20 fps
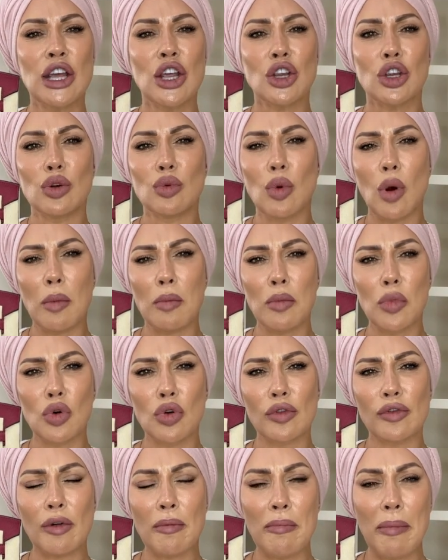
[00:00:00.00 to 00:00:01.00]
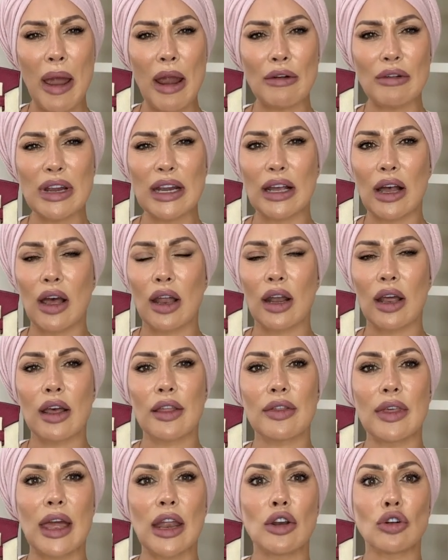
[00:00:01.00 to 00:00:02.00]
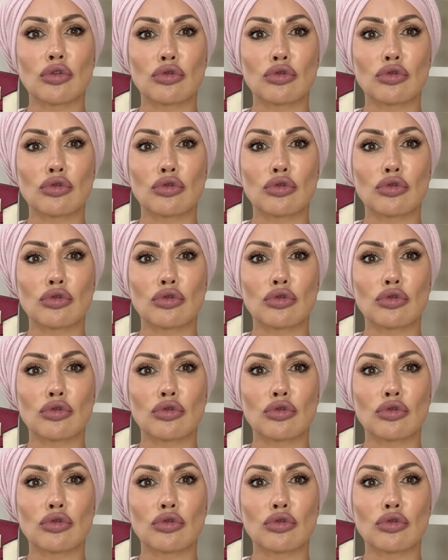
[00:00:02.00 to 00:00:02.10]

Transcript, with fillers: you want more of a berry colour, then